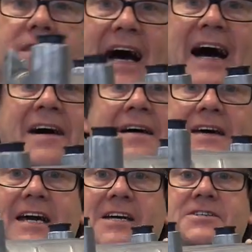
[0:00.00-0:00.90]
That
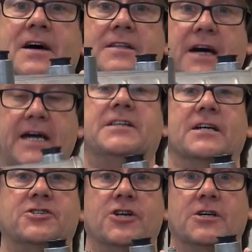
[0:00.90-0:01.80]
is the heat
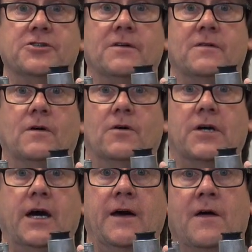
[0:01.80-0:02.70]
exchanger,
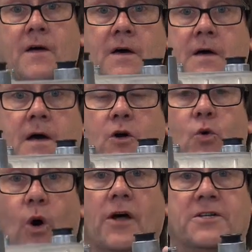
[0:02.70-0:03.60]
okay?
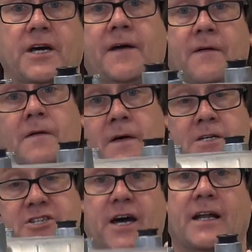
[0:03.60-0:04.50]
Quality,
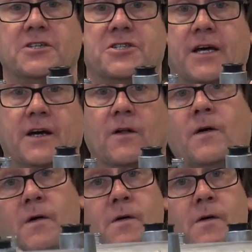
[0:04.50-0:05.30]
stainless steel,